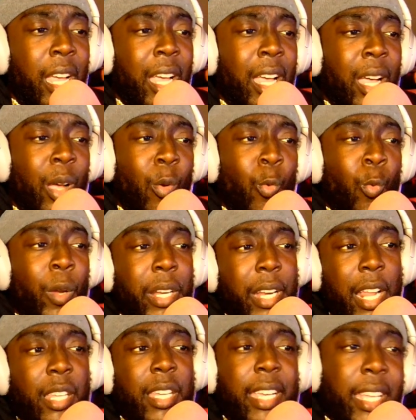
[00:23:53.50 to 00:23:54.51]
when I
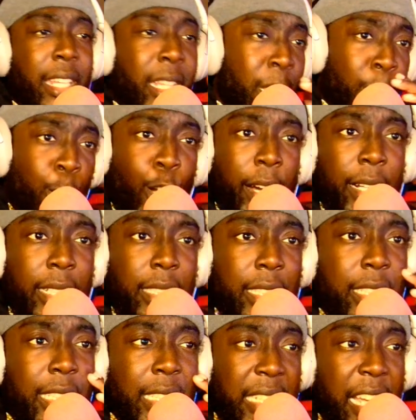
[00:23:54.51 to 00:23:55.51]
look at them crazy,
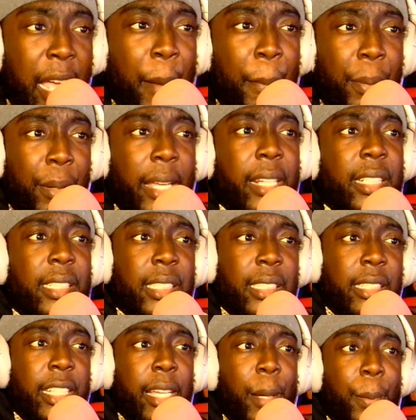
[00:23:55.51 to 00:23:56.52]
cause they'll play the
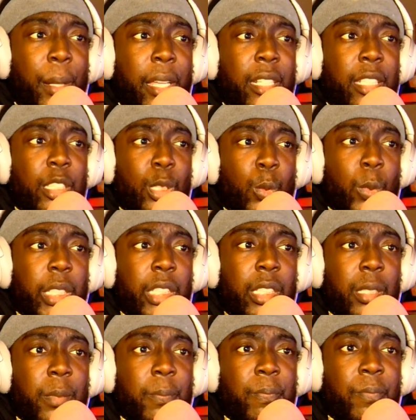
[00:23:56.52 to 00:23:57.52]
they'll play the Switch
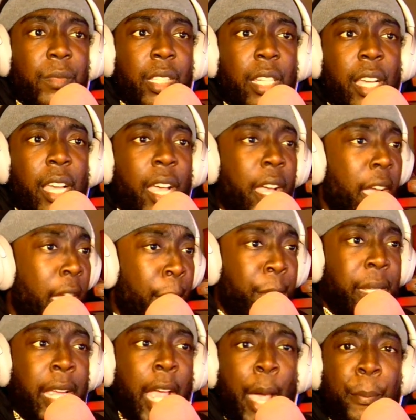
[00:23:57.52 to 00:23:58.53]
and be
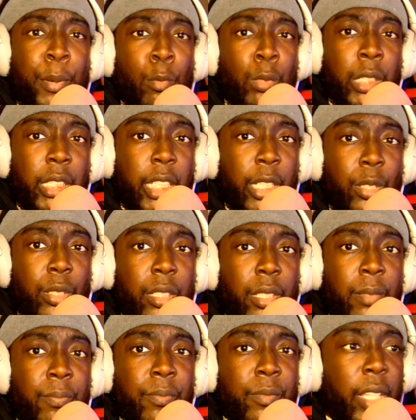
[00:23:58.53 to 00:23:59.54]
happy with Zelda
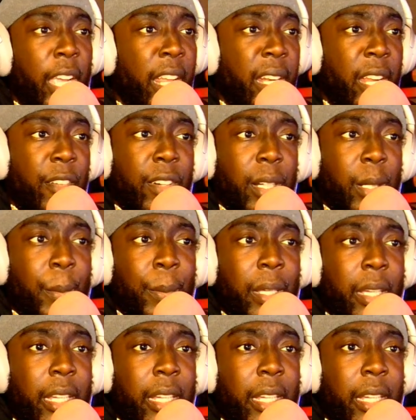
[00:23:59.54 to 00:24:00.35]
and never complain.